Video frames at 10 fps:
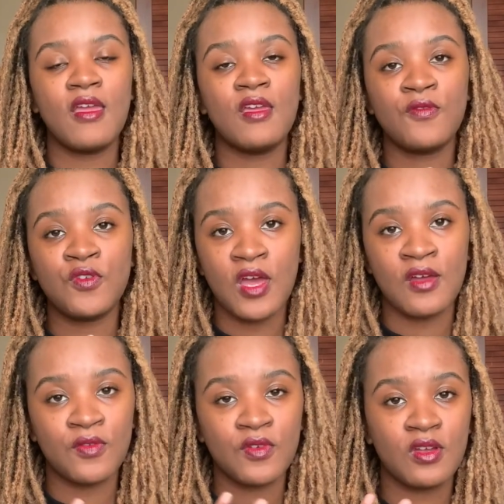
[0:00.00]
If you
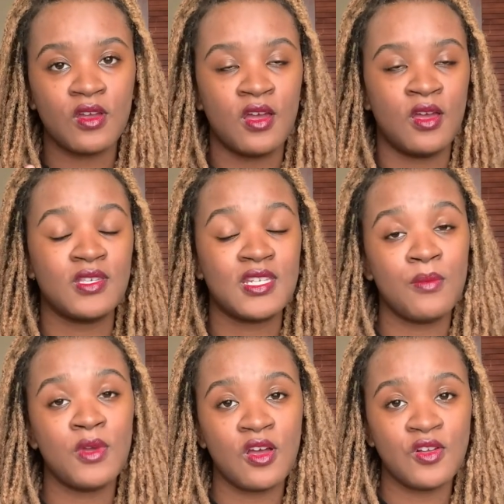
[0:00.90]
have
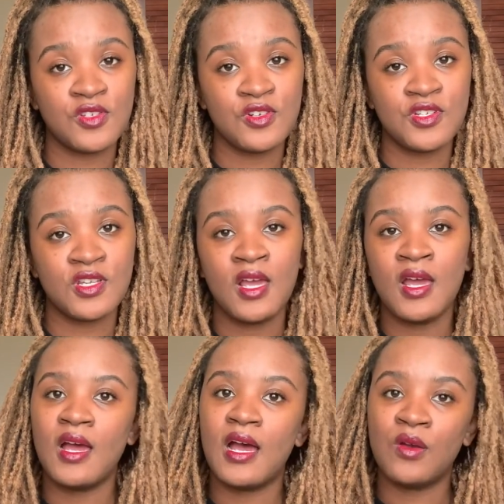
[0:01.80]
stomach ulcers,
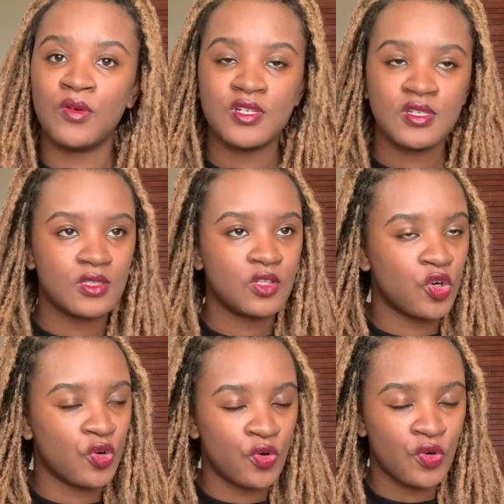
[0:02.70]
I would
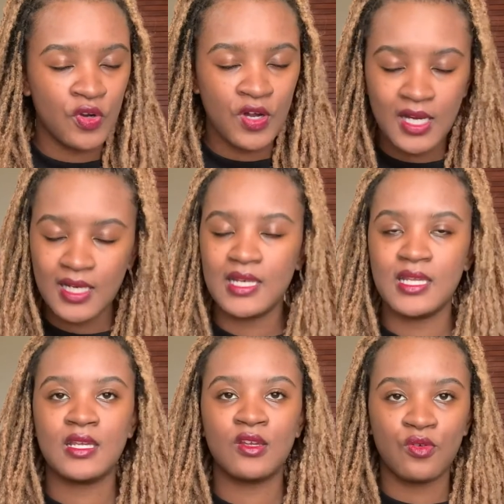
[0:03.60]
greatly